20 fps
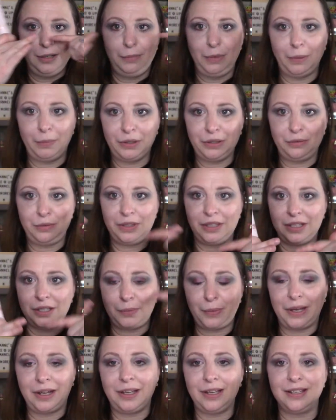Maybe I'll do it this
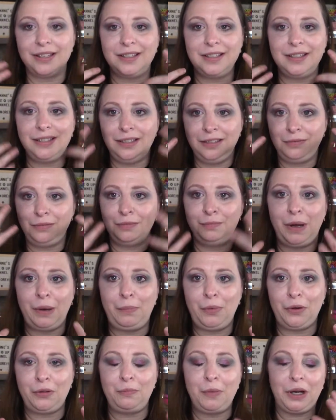way because my
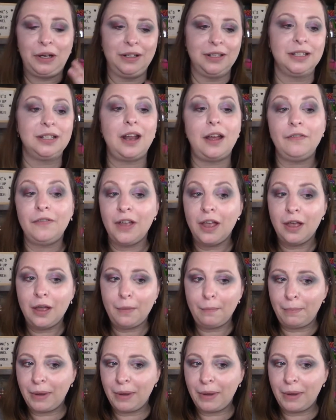birthmark and stuff.